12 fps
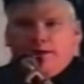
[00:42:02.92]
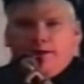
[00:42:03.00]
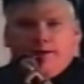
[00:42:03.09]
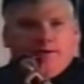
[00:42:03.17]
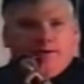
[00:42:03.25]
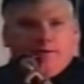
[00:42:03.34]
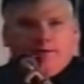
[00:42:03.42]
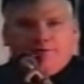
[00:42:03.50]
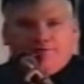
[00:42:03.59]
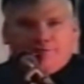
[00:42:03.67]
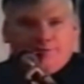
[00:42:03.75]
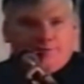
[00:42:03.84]
I,
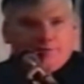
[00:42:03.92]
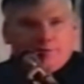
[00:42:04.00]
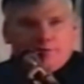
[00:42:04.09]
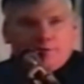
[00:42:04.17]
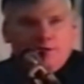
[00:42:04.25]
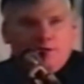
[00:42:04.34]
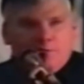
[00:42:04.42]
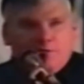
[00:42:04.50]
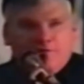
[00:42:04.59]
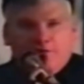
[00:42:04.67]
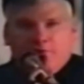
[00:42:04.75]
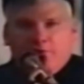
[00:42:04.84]
there's a a
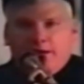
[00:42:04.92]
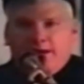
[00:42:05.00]
number of